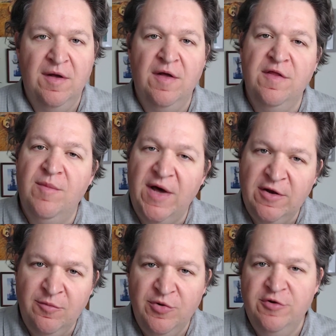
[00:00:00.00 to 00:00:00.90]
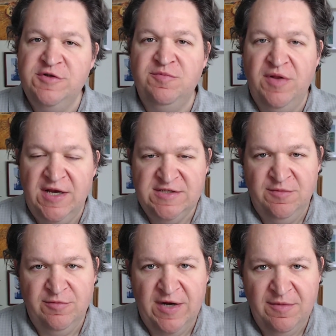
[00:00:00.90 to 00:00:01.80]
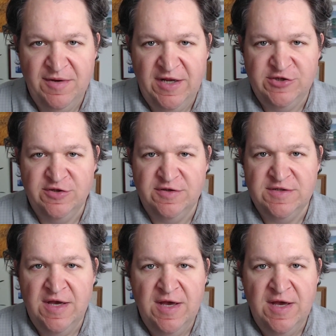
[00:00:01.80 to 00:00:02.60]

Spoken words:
The model produced plausible recommendations,